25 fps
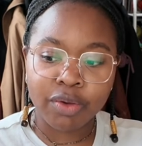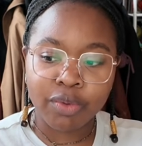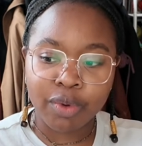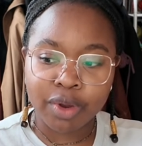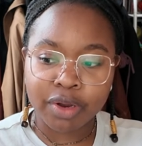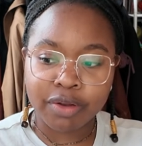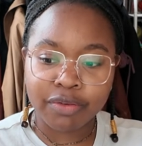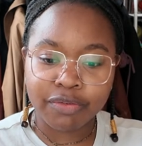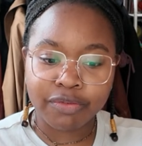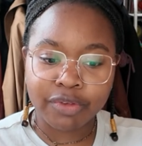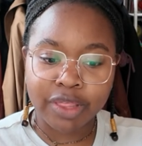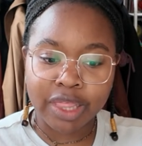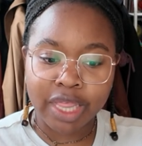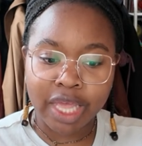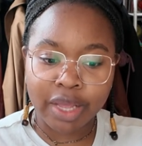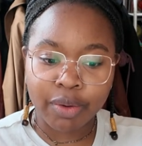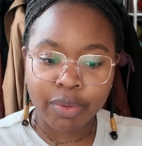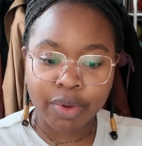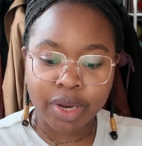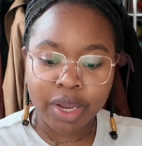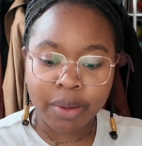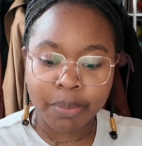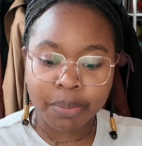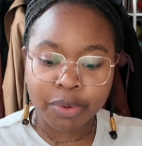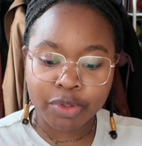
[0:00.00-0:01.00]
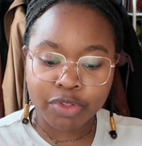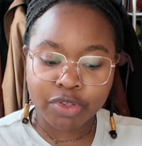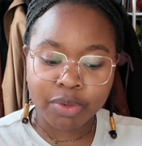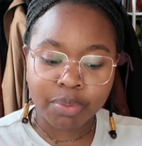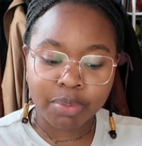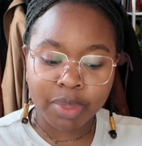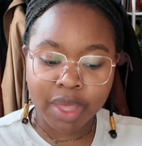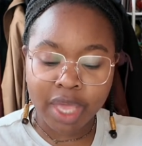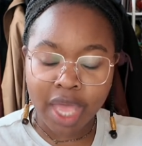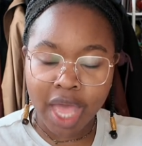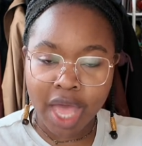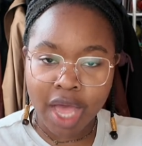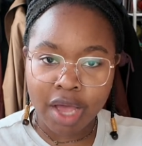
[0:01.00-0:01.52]
want to feel like when I put
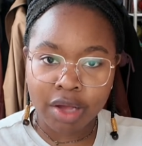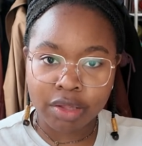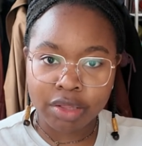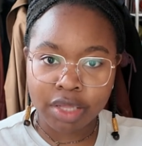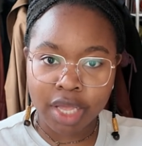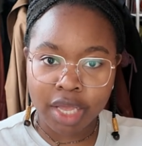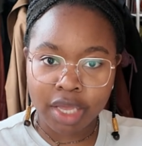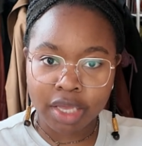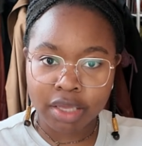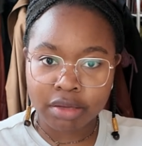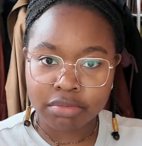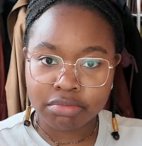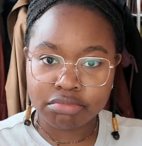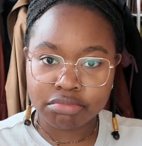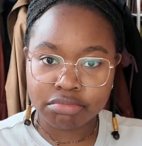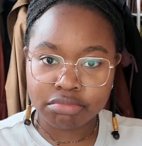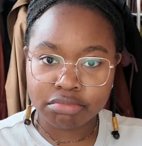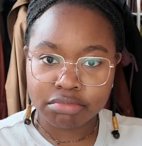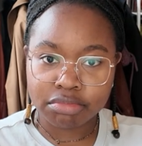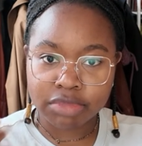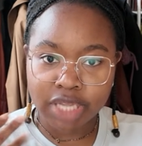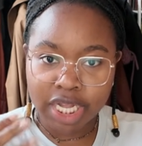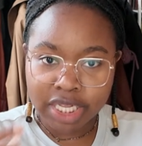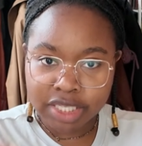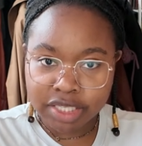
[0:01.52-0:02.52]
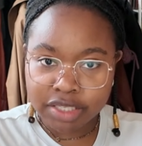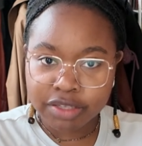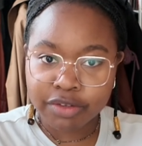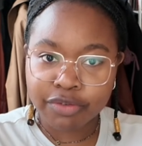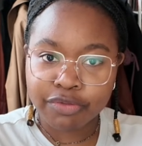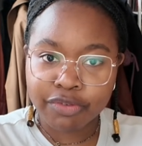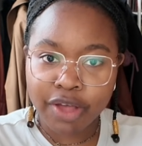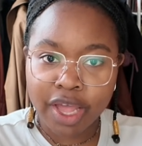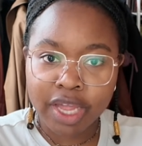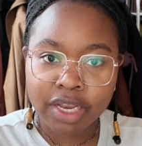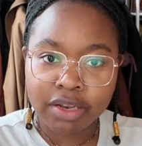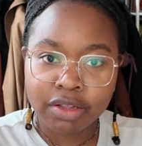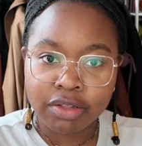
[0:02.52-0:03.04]
something out, like that's the
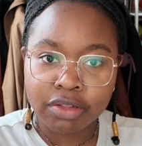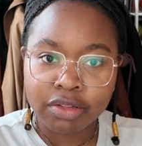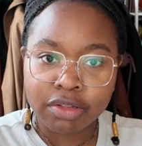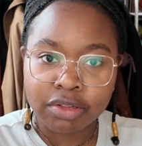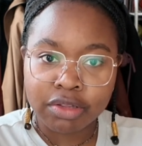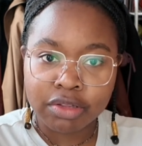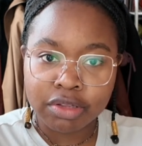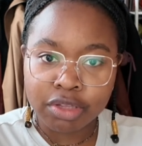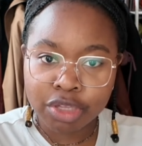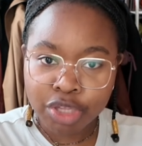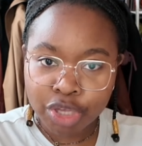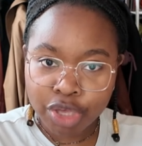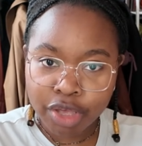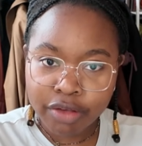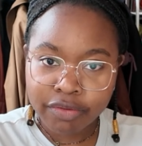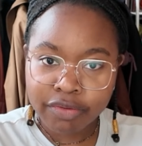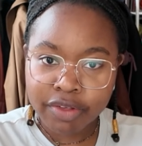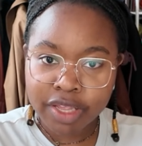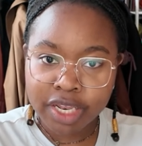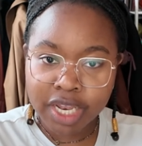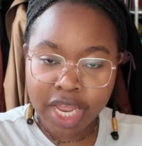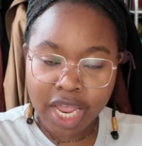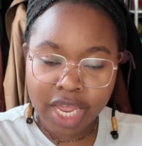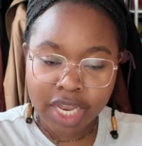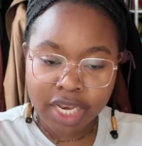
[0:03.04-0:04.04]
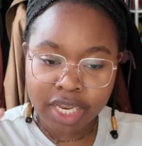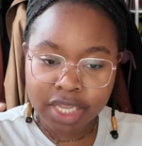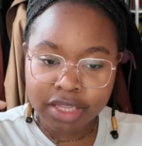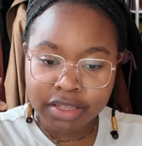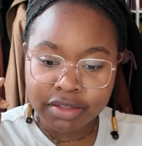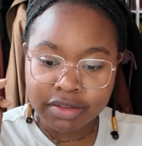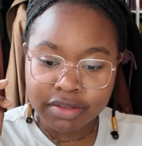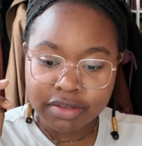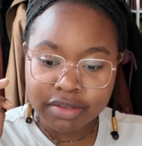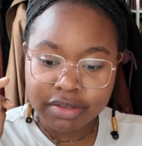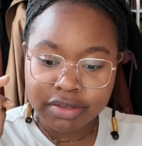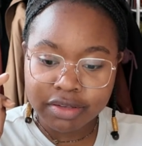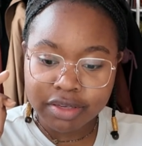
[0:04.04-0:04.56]
final look of it and
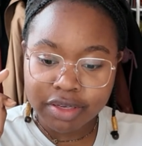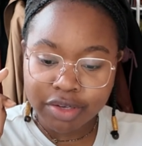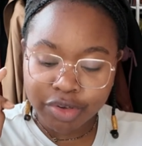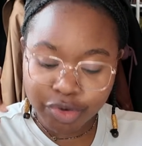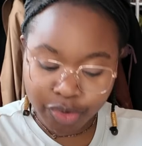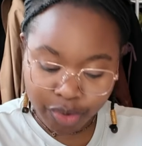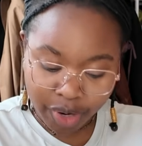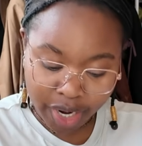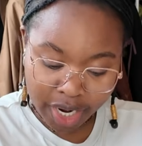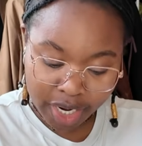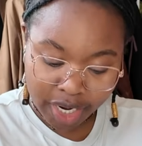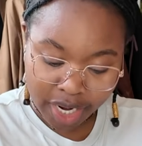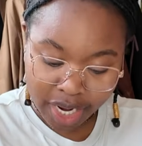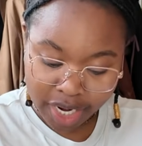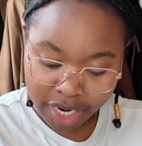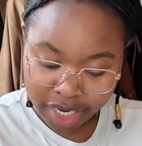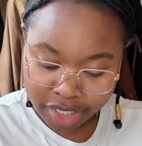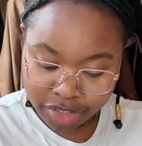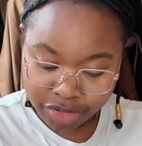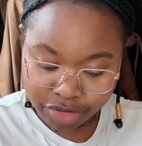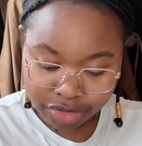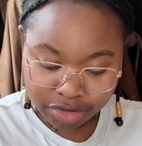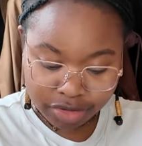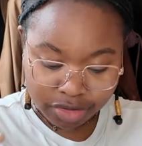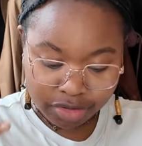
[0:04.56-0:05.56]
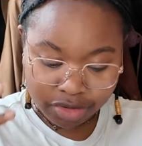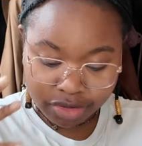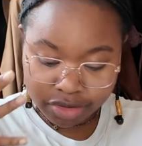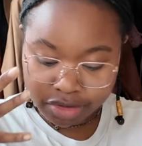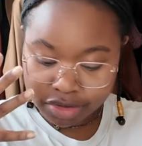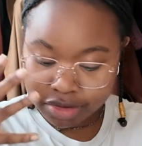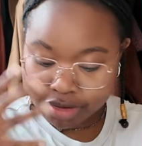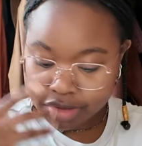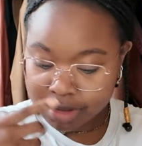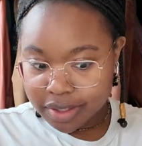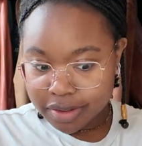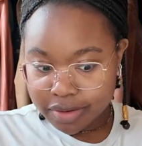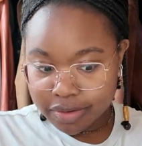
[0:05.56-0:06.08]
it's great. And I
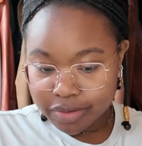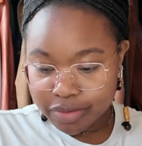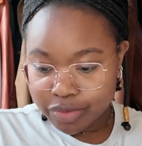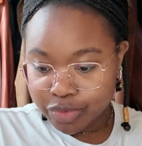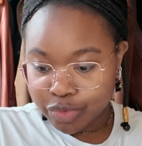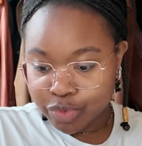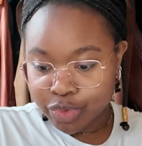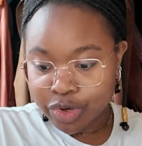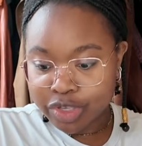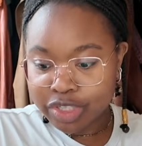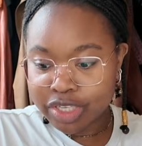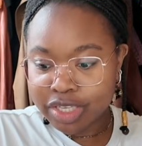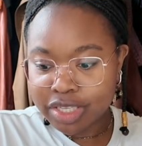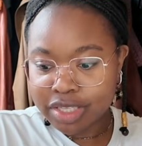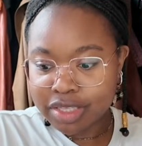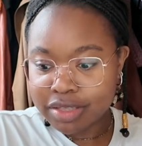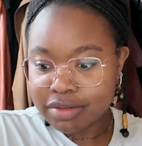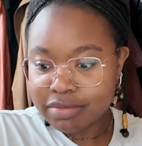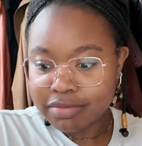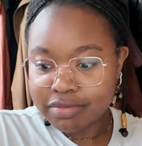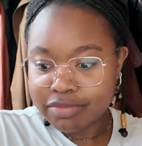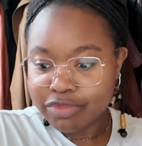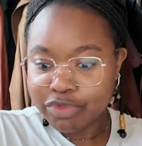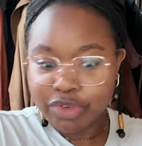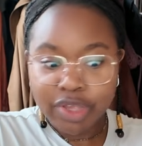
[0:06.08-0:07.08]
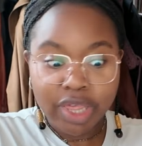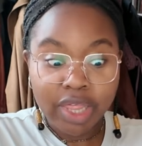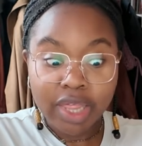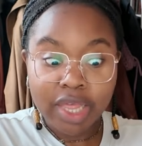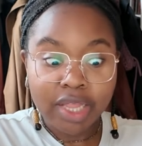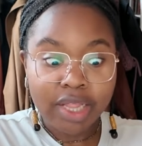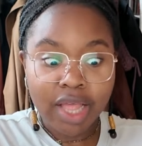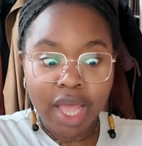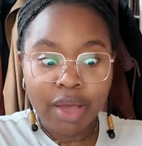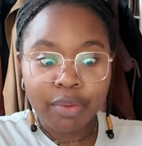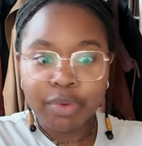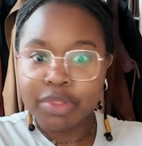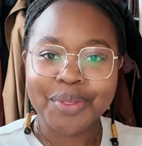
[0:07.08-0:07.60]
just wasn't
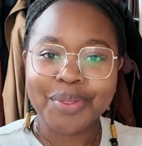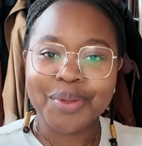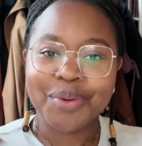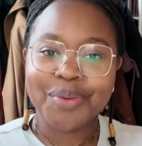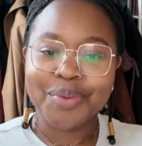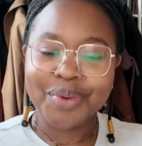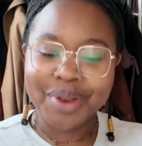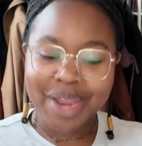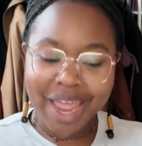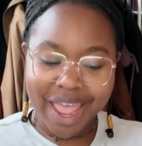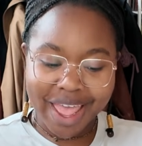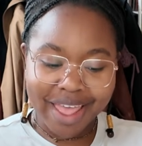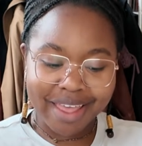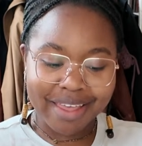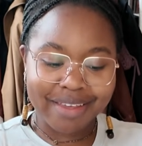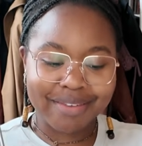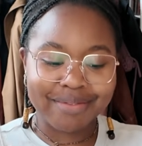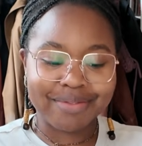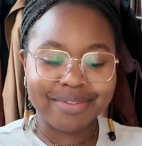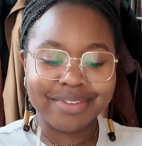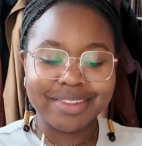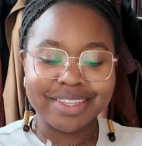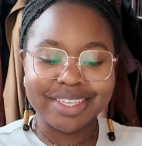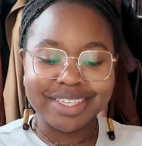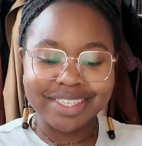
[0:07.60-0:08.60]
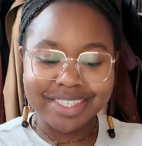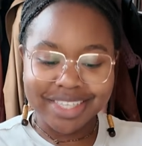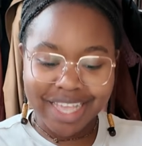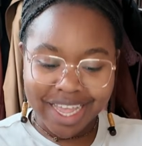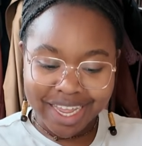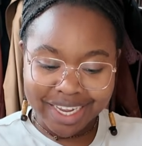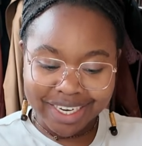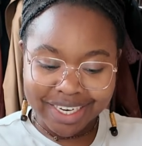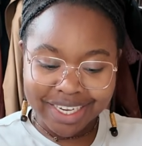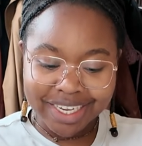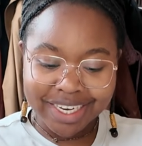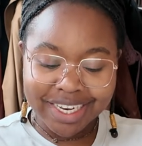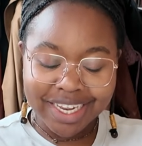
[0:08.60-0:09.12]
feeling that. What I have
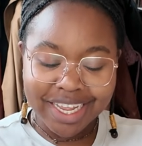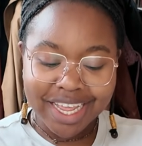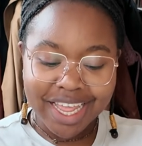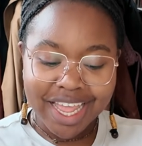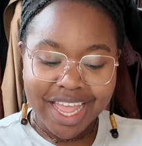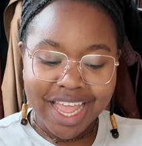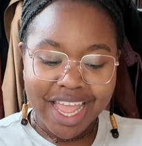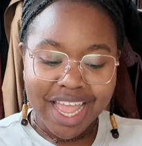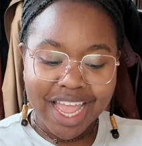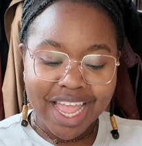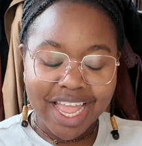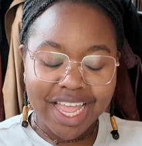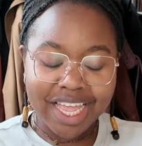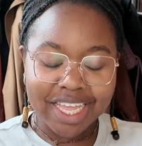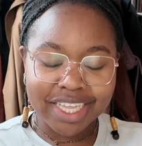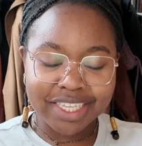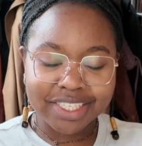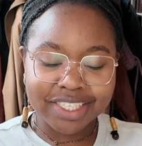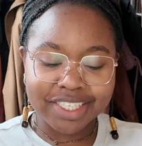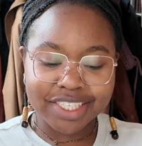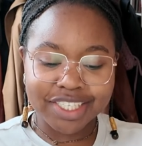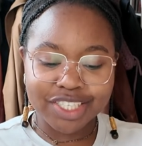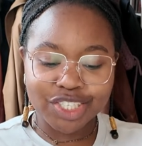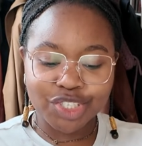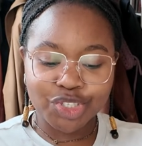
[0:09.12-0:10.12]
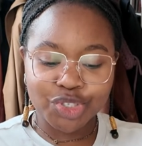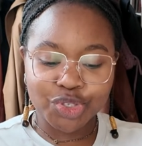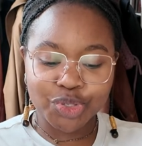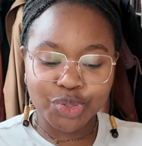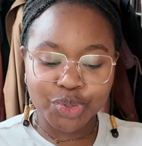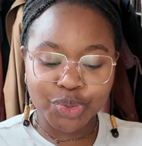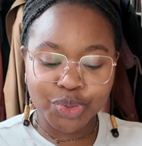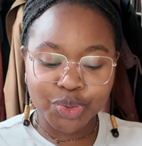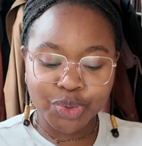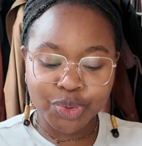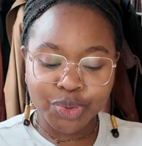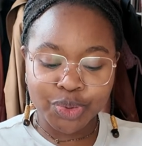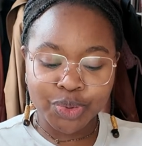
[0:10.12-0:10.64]
decided is
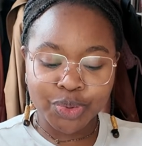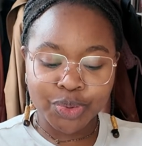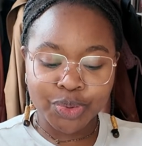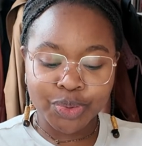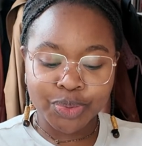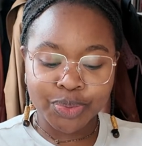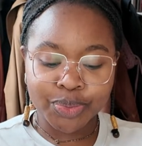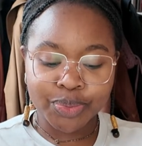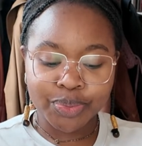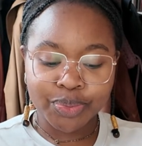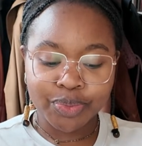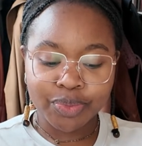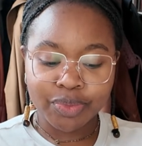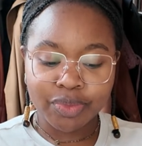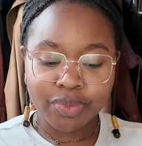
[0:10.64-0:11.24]
to